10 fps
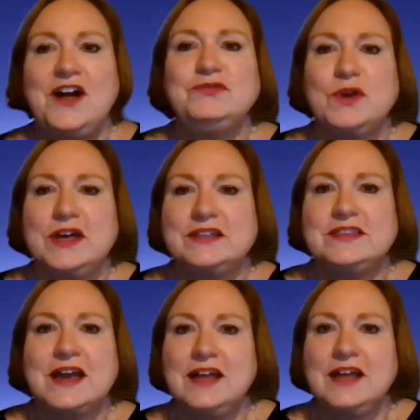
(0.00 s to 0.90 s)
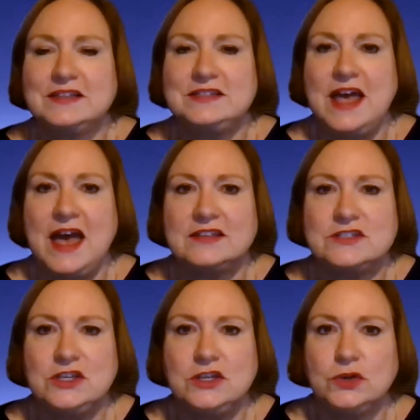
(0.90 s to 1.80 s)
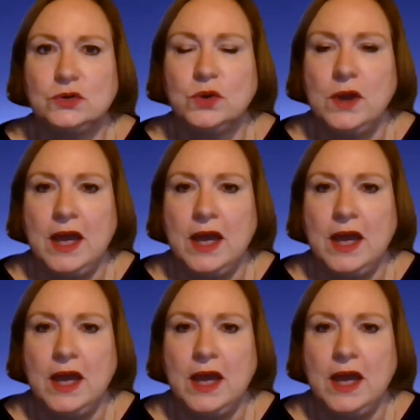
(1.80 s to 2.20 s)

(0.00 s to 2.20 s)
off with, I'd like to ask you,